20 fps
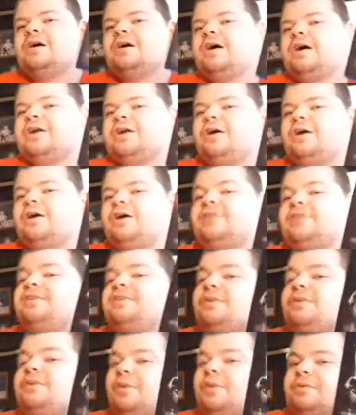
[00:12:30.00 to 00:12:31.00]
You know, I think
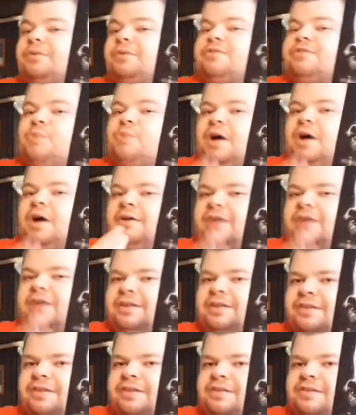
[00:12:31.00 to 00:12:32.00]
the only reason why I
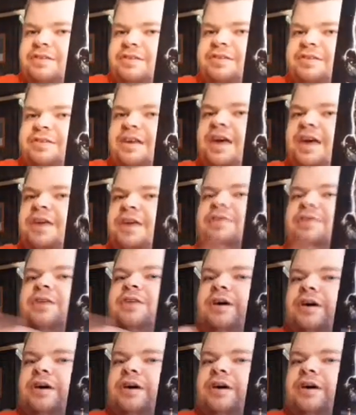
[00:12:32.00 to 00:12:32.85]
like this and